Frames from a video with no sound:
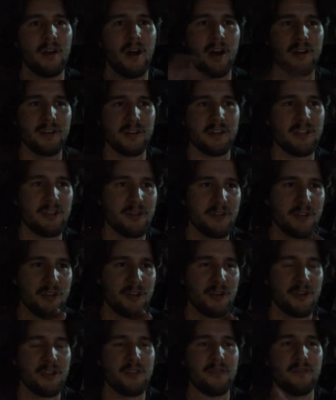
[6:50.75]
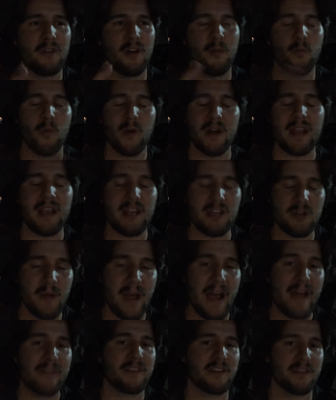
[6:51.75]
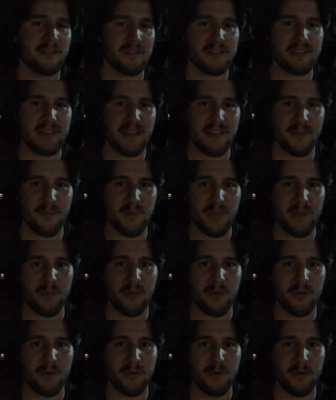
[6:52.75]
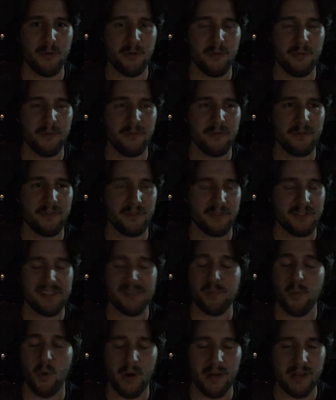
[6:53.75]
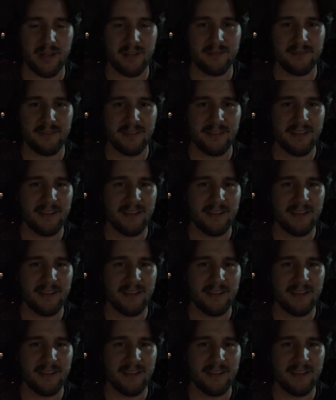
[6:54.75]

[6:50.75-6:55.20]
On one hand, you have to understand the people who feel disappointed,